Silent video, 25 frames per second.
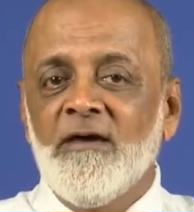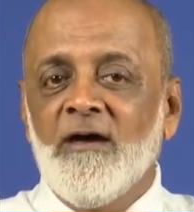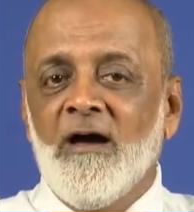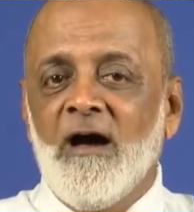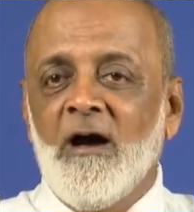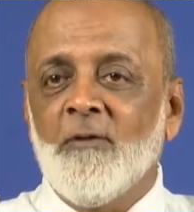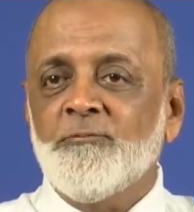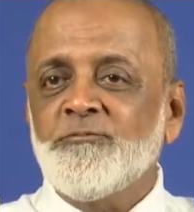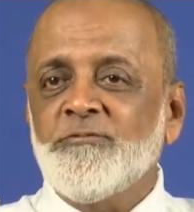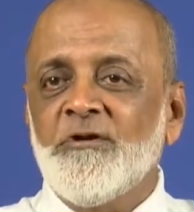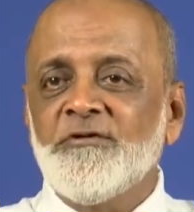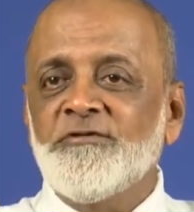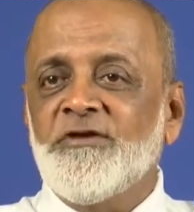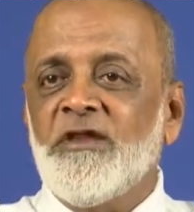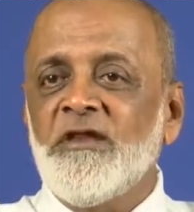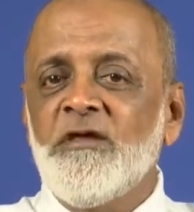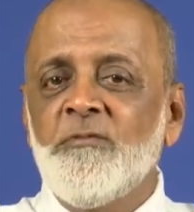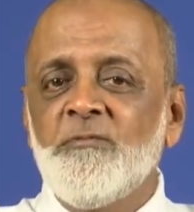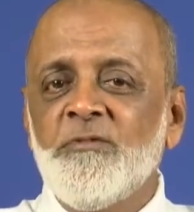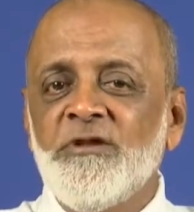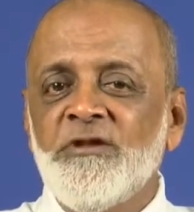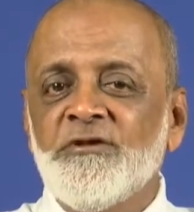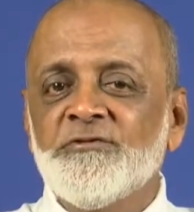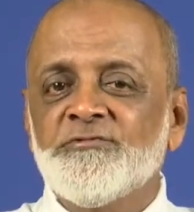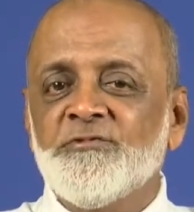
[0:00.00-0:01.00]
After 3
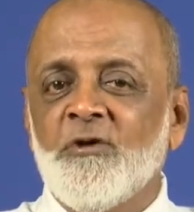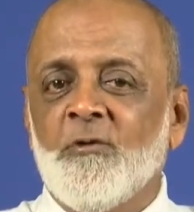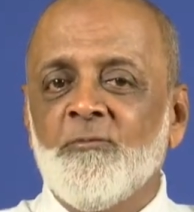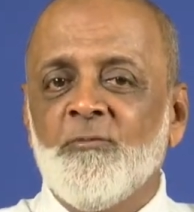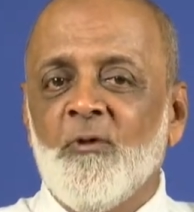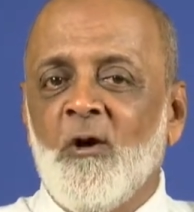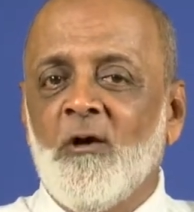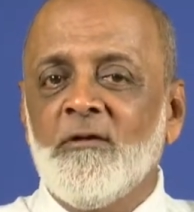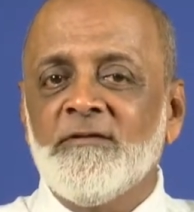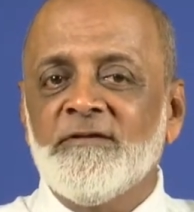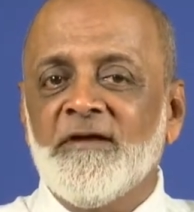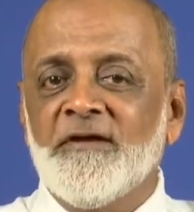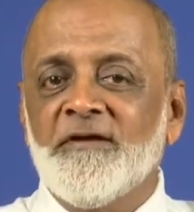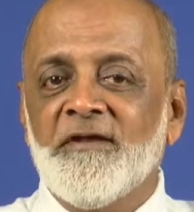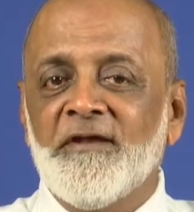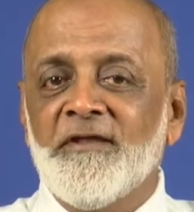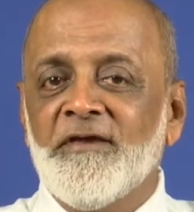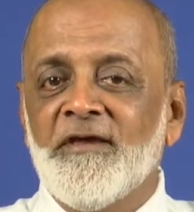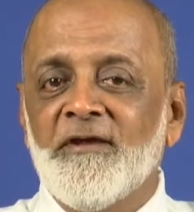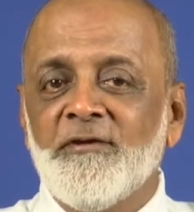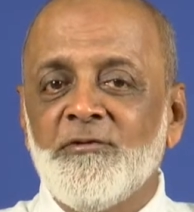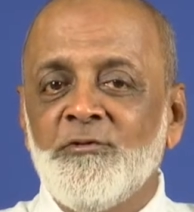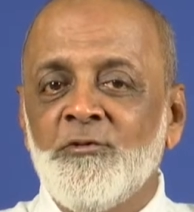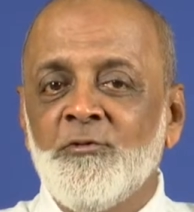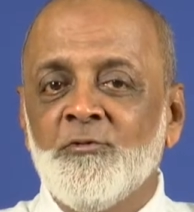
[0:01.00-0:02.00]
minutes of all the
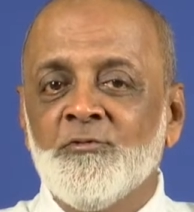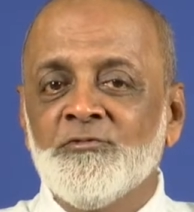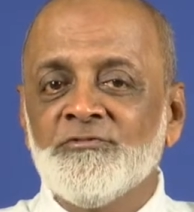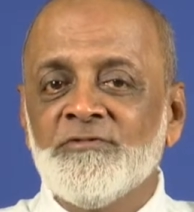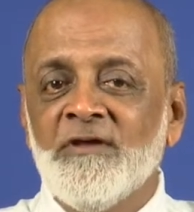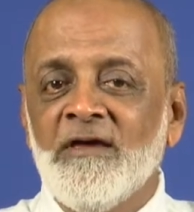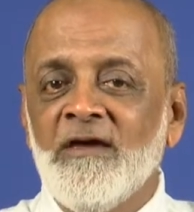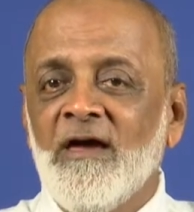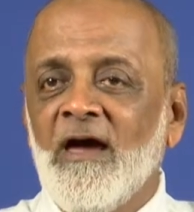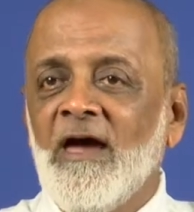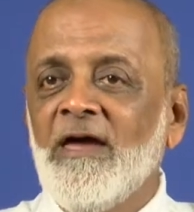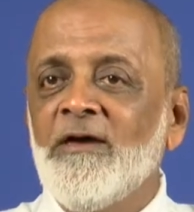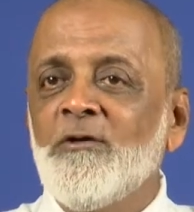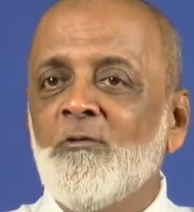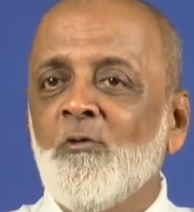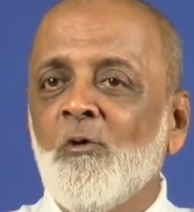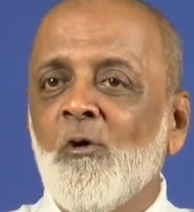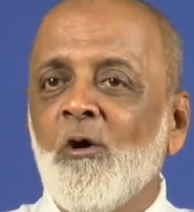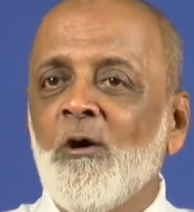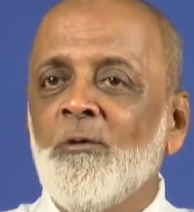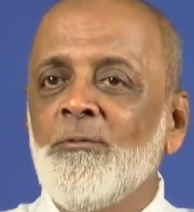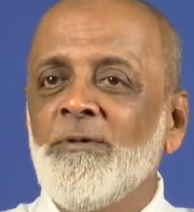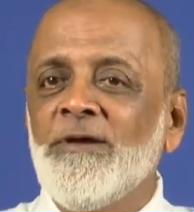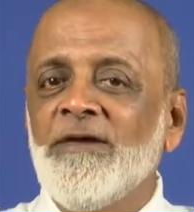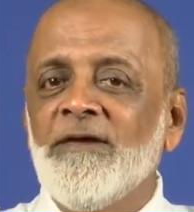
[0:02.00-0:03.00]
cricket news, I
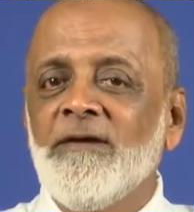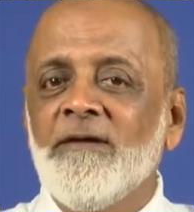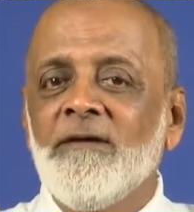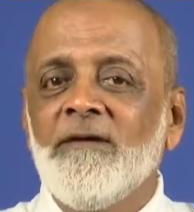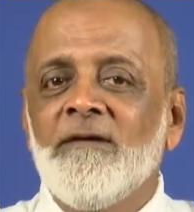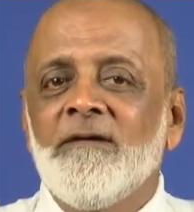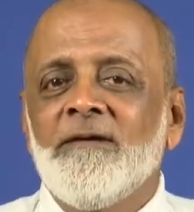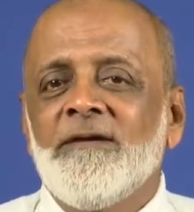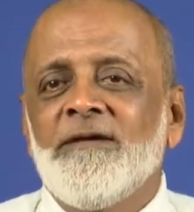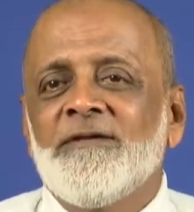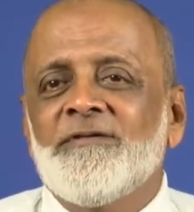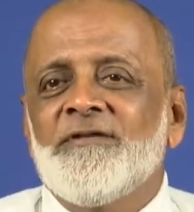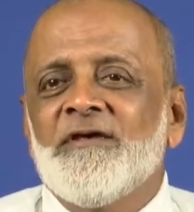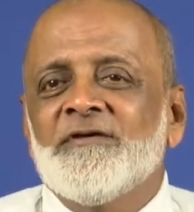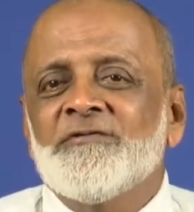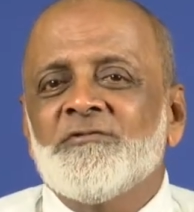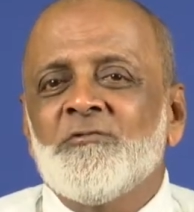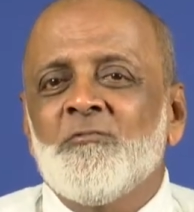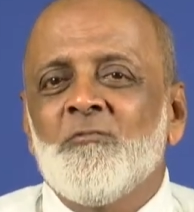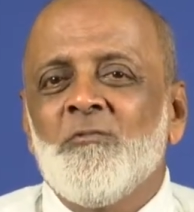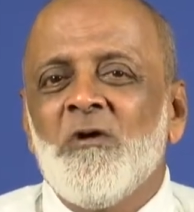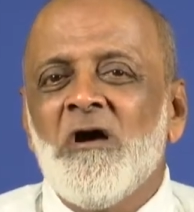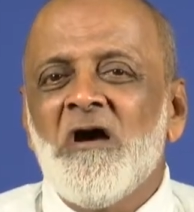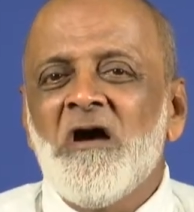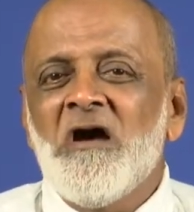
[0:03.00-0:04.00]
go away. It
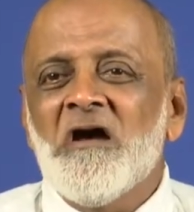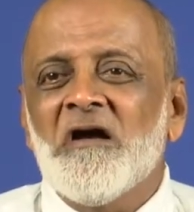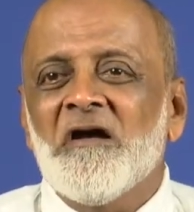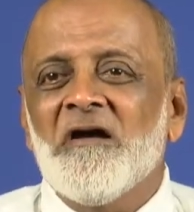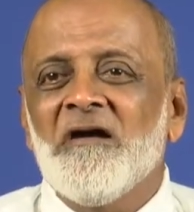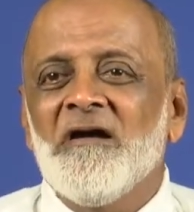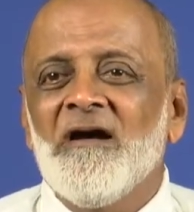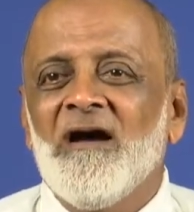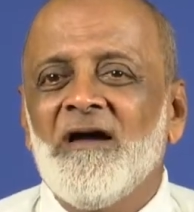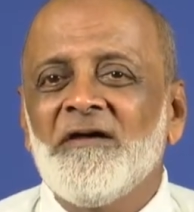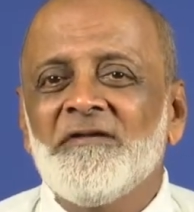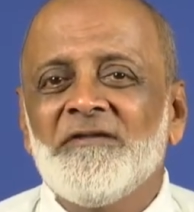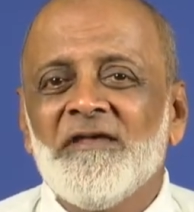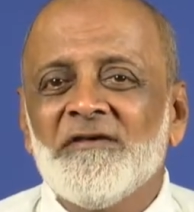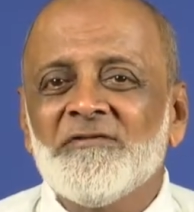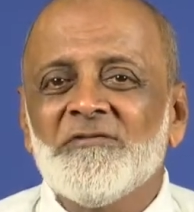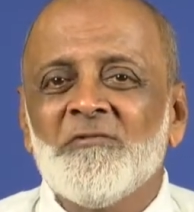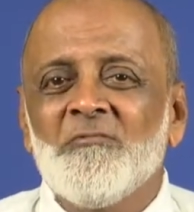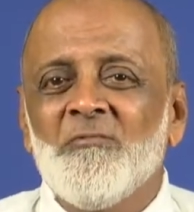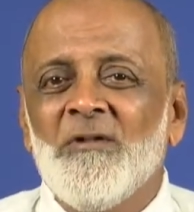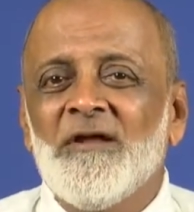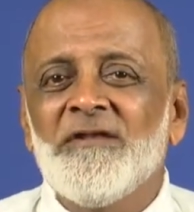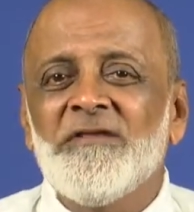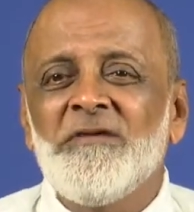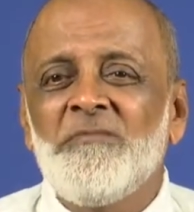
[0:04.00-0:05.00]
doesn't work. It
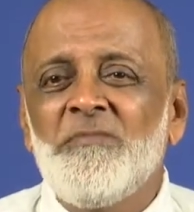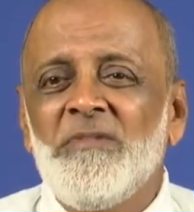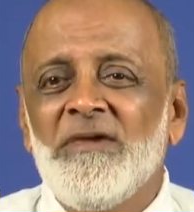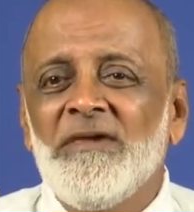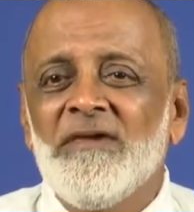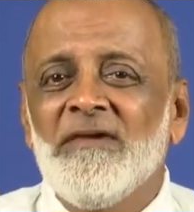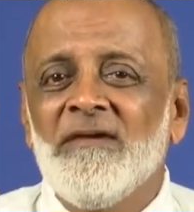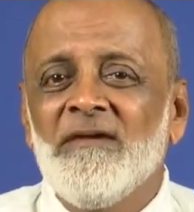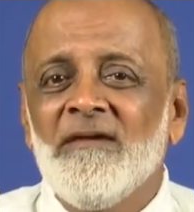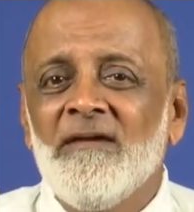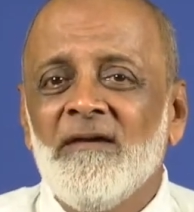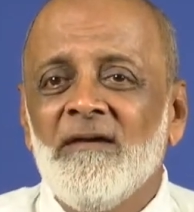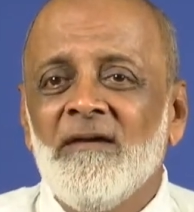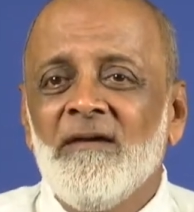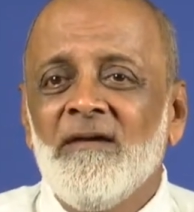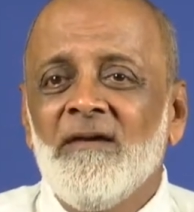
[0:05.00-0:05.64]
doesn't worry me.